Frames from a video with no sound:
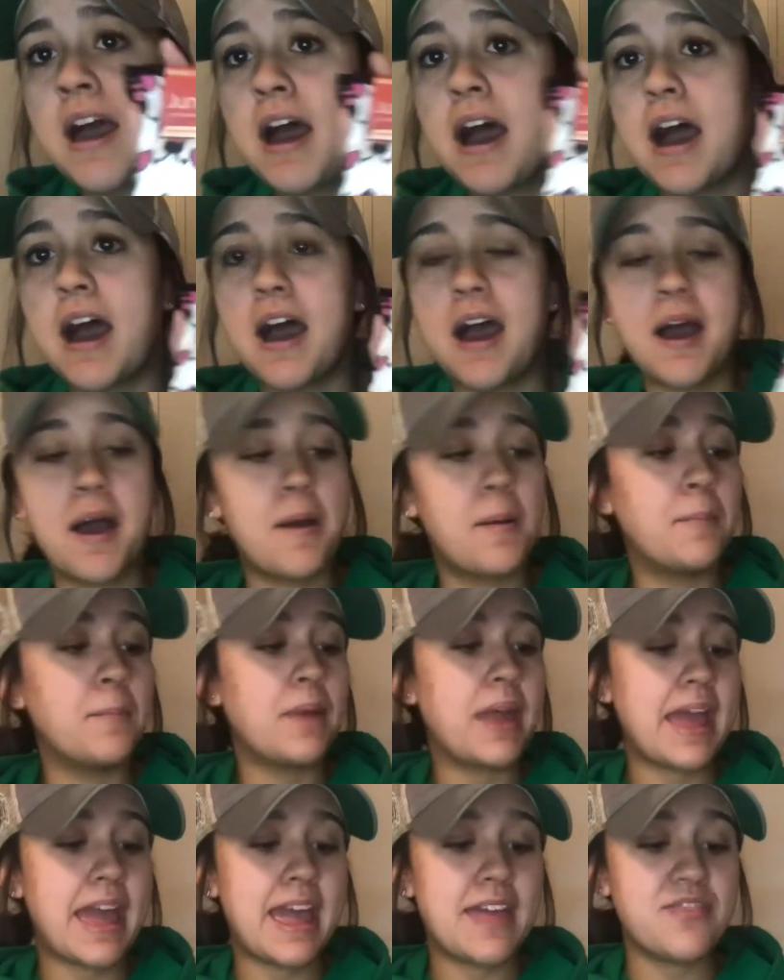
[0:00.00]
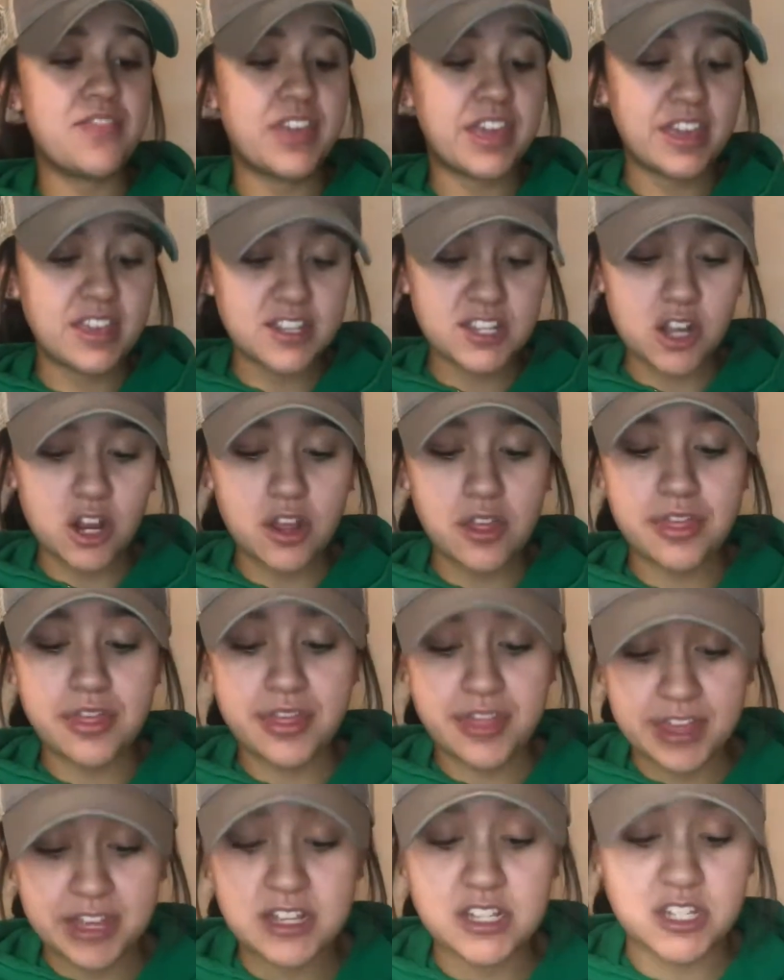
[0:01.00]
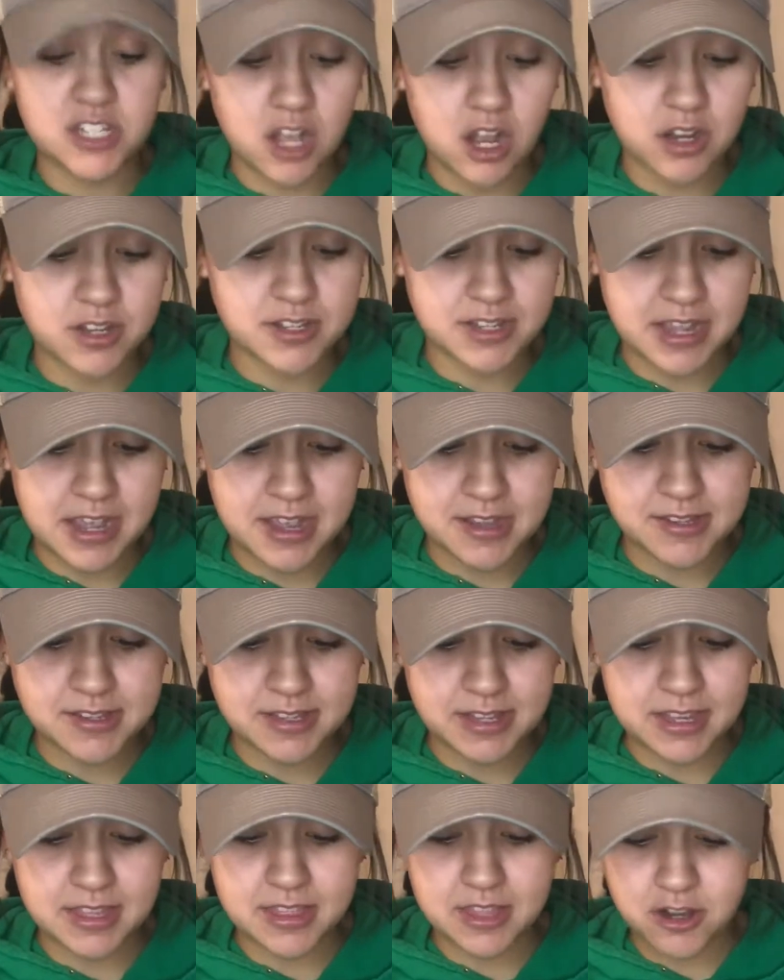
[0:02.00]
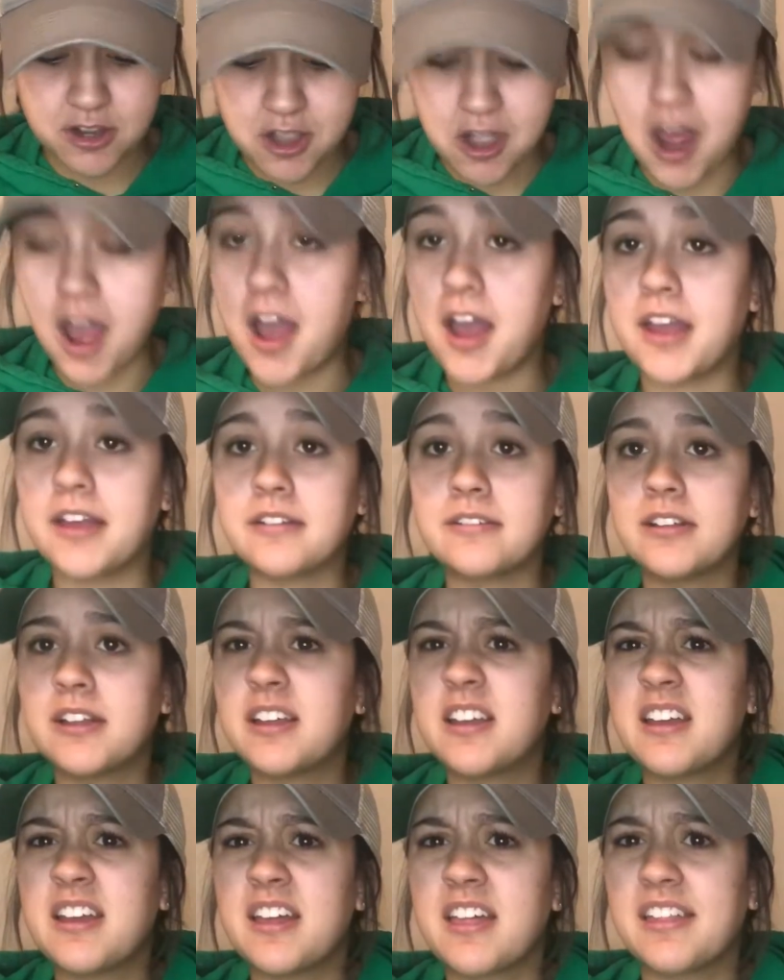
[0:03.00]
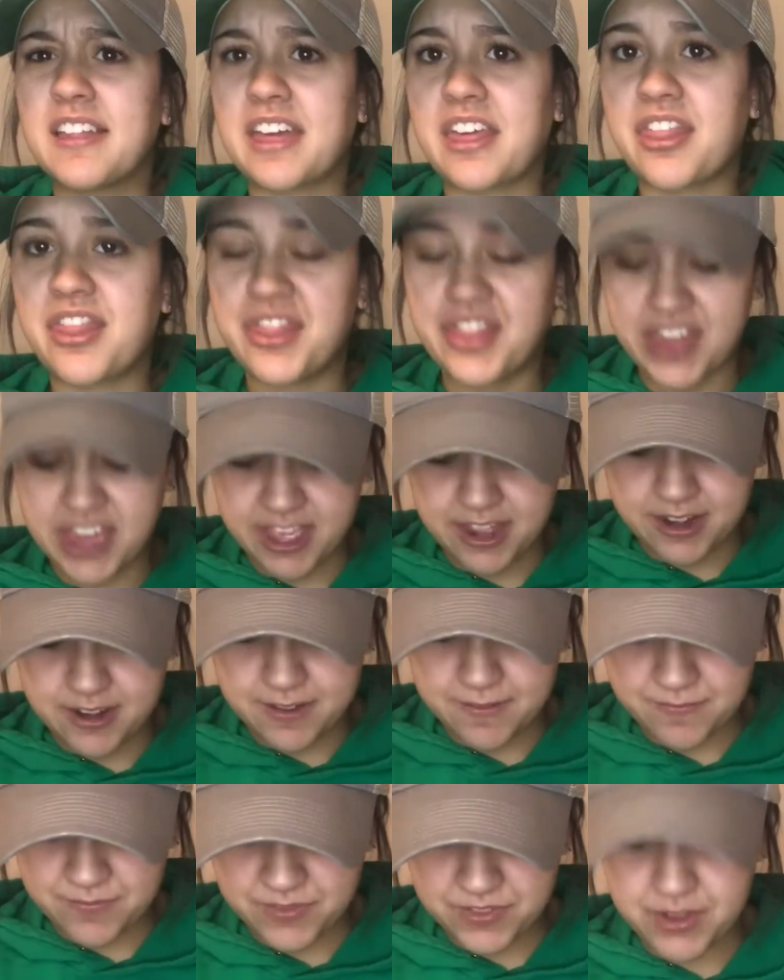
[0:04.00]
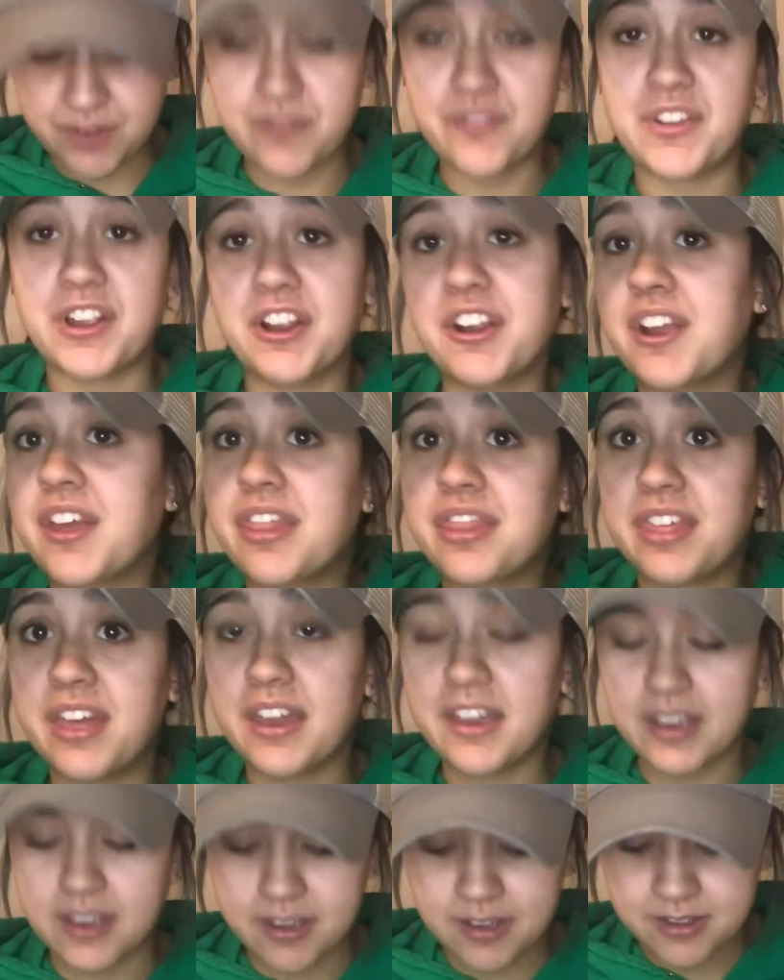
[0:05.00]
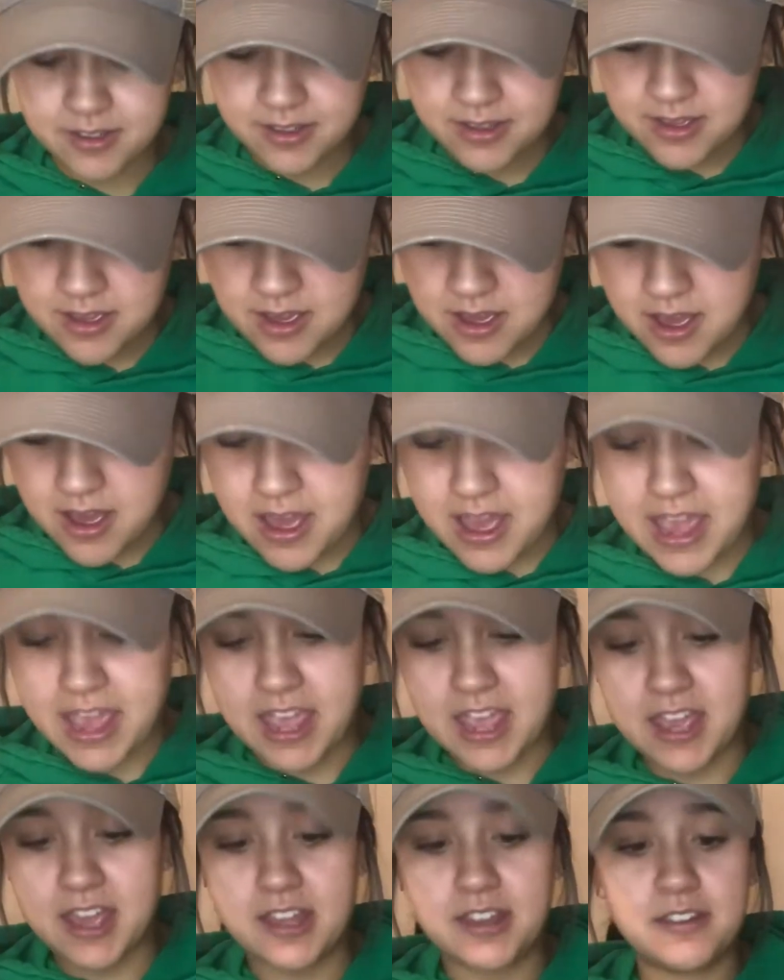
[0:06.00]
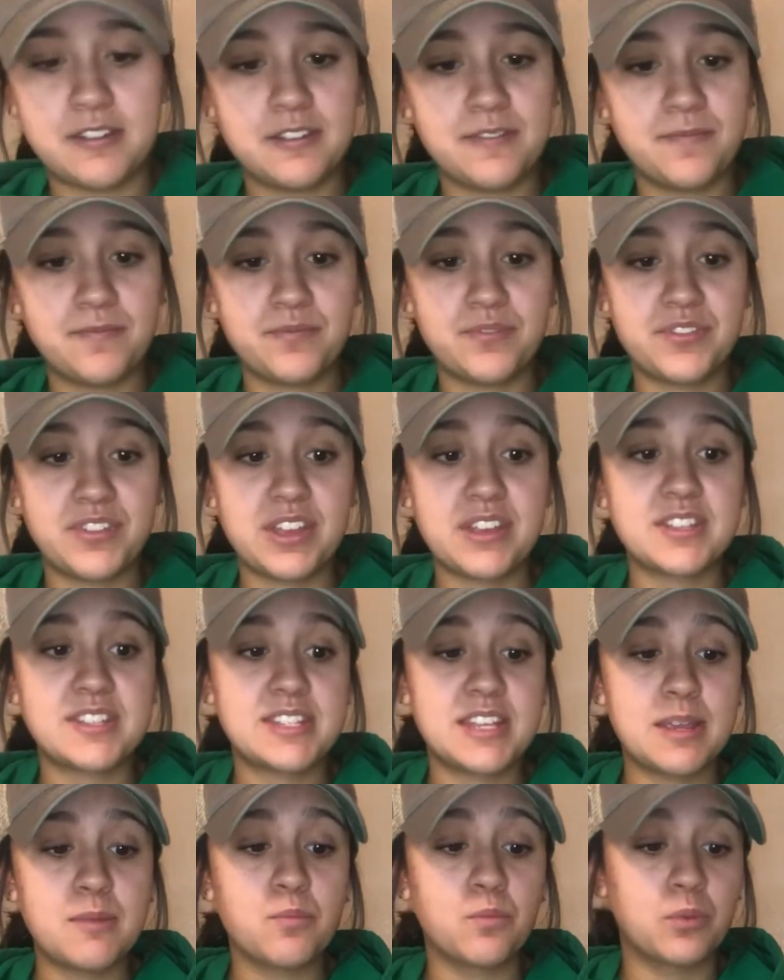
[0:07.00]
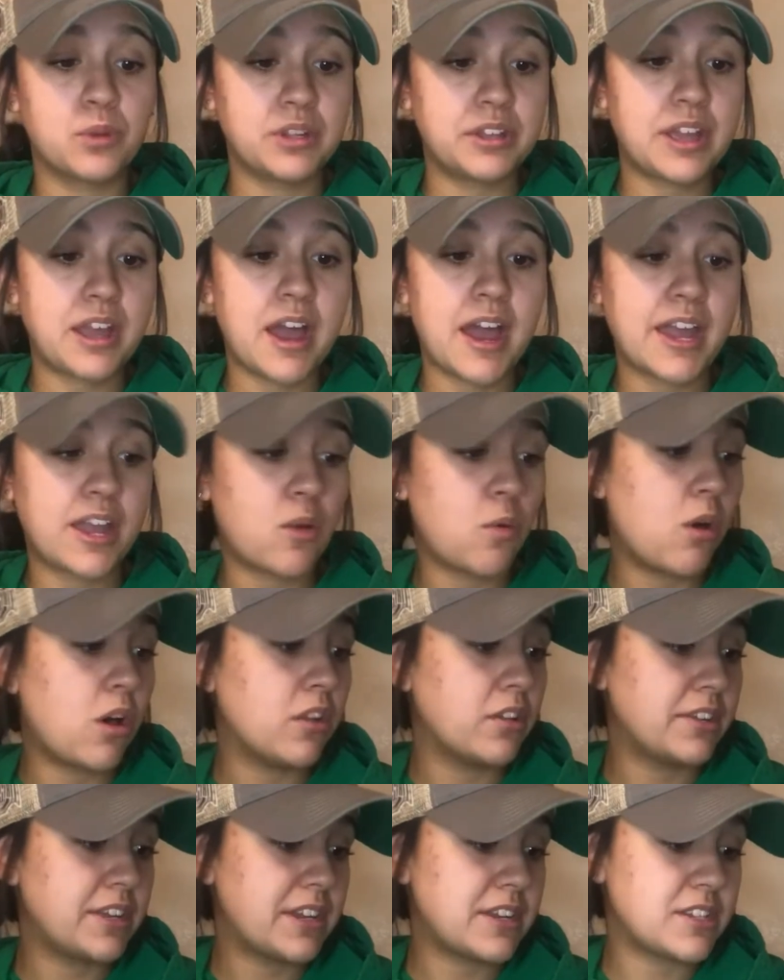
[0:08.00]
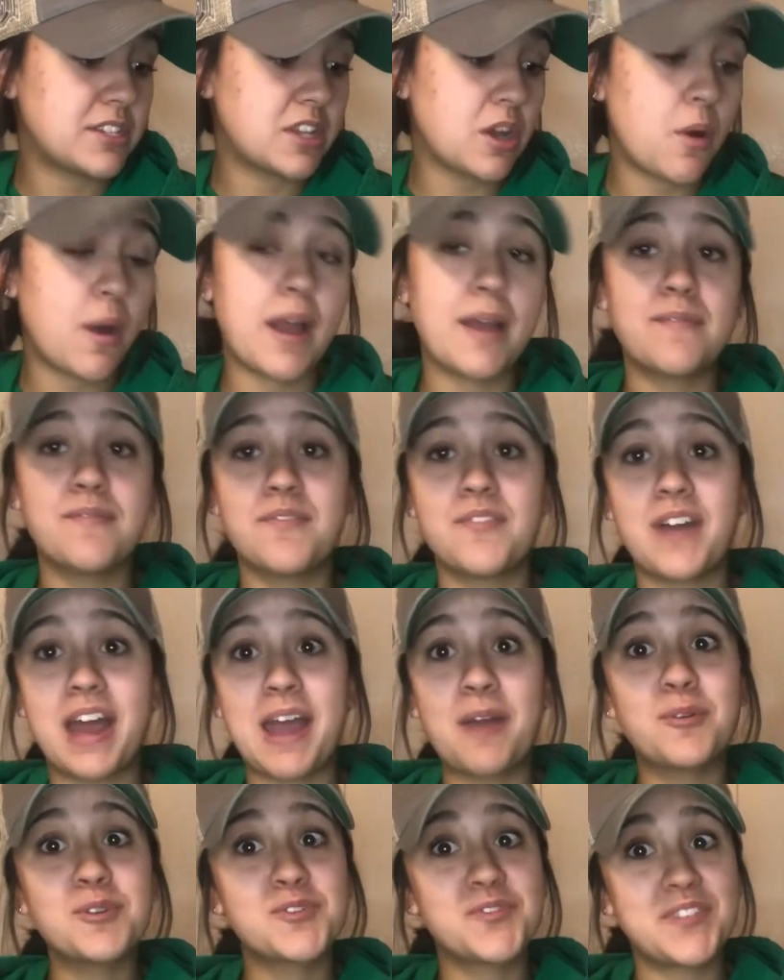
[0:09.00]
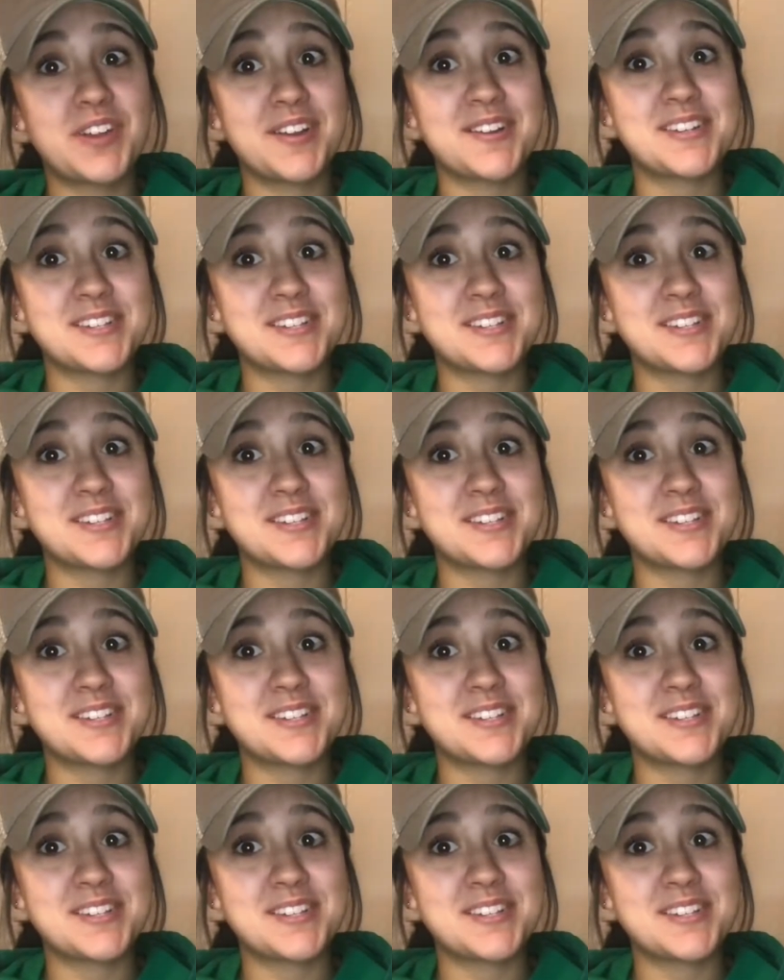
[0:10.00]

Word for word: Um, and these are thick socks, guys. Like they're not like thin. They're very thick and they seem really high quality. So I'm I was very